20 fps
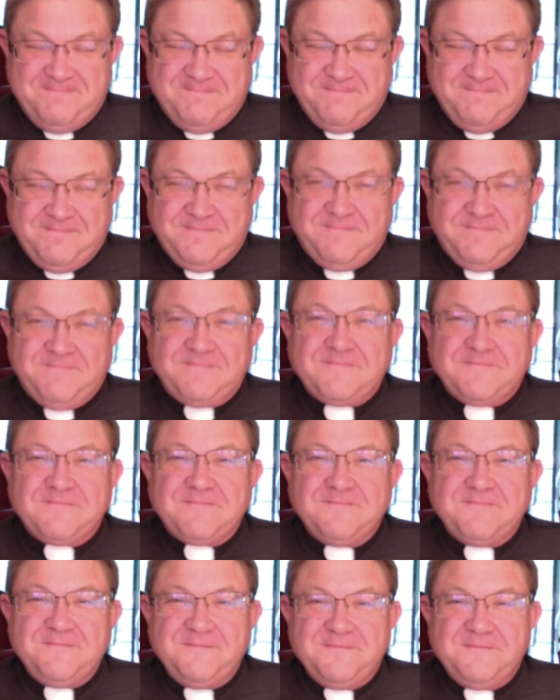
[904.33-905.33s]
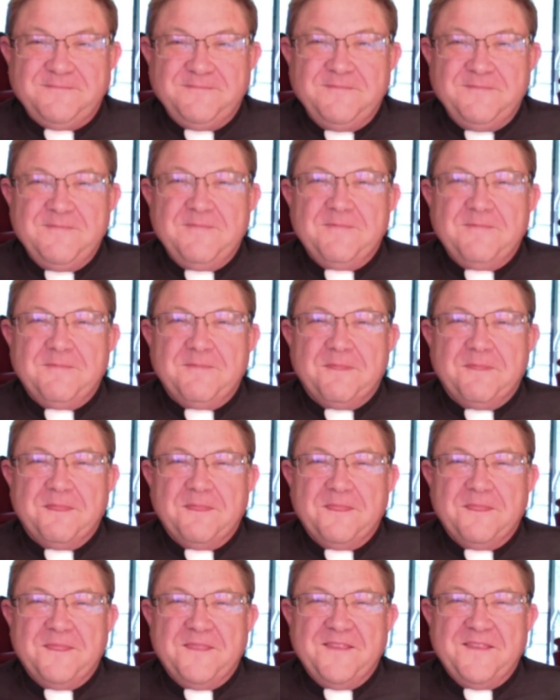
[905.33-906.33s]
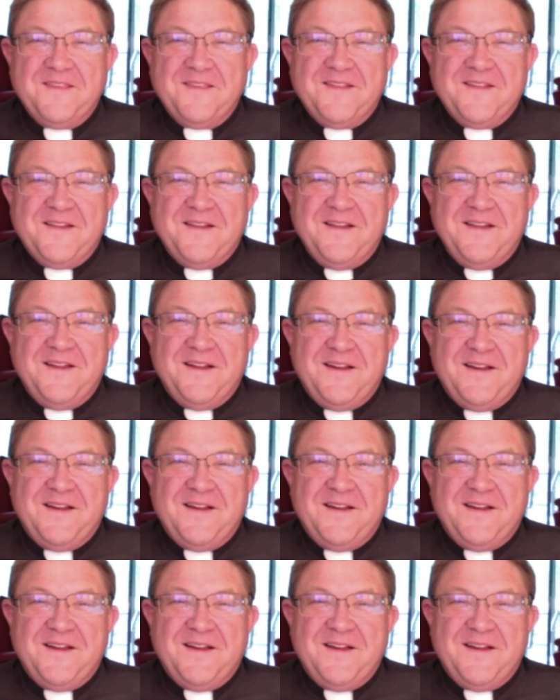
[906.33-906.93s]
(silent)